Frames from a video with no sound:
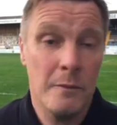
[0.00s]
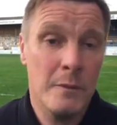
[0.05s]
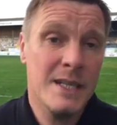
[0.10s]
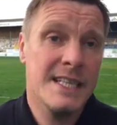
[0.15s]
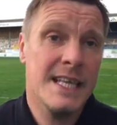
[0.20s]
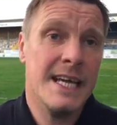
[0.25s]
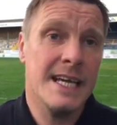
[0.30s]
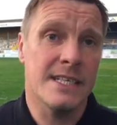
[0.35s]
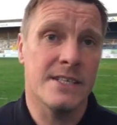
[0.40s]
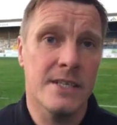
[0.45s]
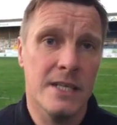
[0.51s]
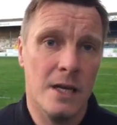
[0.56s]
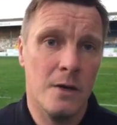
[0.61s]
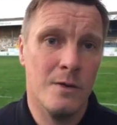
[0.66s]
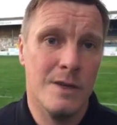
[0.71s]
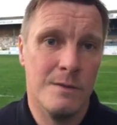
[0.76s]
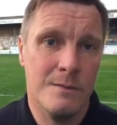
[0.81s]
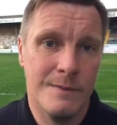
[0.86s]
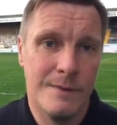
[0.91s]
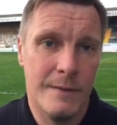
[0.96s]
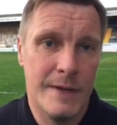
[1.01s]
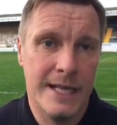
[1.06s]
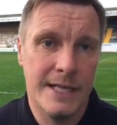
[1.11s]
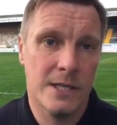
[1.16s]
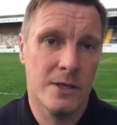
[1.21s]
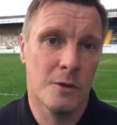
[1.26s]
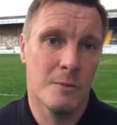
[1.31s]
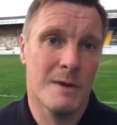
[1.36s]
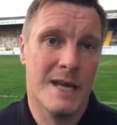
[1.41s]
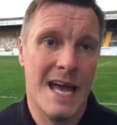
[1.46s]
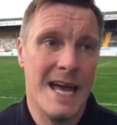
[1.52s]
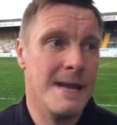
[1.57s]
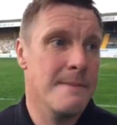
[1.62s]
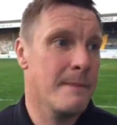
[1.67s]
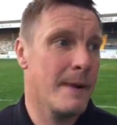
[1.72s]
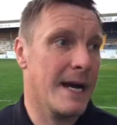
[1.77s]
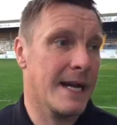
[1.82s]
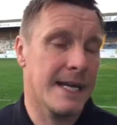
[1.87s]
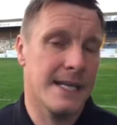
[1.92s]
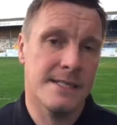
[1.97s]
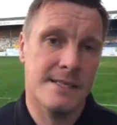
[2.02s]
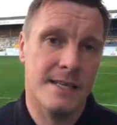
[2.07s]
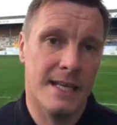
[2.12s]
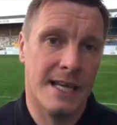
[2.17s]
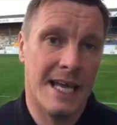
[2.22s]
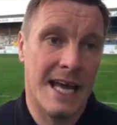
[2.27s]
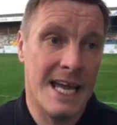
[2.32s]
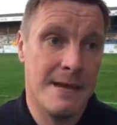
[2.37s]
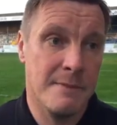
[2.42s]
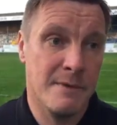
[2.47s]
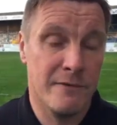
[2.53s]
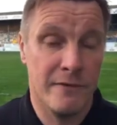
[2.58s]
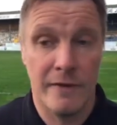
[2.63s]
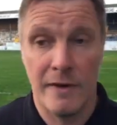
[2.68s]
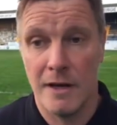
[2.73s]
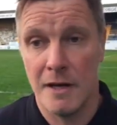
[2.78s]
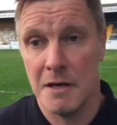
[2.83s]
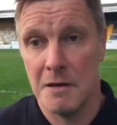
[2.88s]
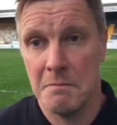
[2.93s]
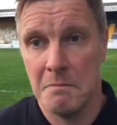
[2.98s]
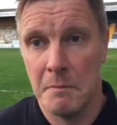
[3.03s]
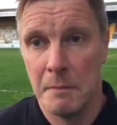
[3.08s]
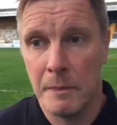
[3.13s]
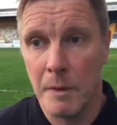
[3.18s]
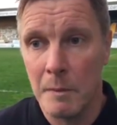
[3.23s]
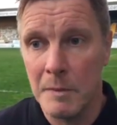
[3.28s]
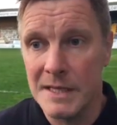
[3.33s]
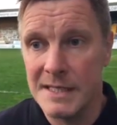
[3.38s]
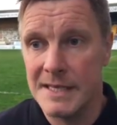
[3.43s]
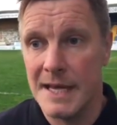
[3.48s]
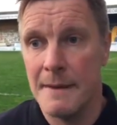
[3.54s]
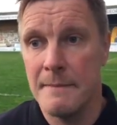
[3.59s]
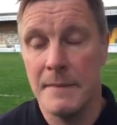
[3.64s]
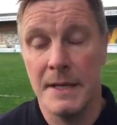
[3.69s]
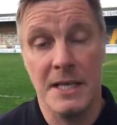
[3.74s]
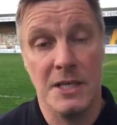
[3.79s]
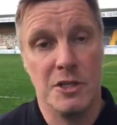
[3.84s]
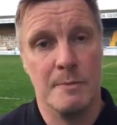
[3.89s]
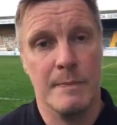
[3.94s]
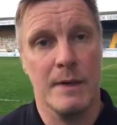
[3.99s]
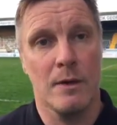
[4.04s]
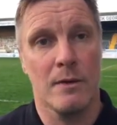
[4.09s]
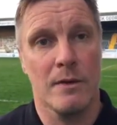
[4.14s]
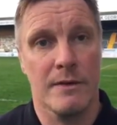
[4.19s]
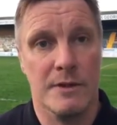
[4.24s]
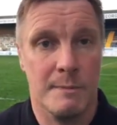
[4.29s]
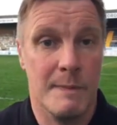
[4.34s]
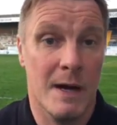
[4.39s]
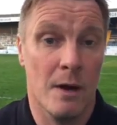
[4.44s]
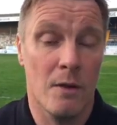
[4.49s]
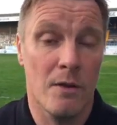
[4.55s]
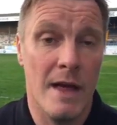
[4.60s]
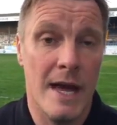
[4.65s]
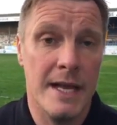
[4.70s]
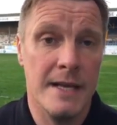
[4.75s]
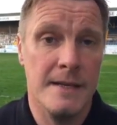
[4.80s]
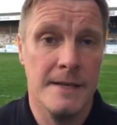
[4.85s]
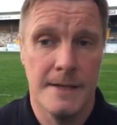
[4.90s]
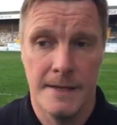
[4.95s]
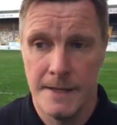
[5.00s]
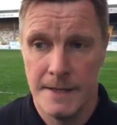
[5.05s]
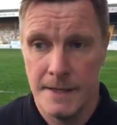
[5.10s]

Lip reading: And we did, you know, we ended up getting back into the game, and for probably 10 minutes spell then,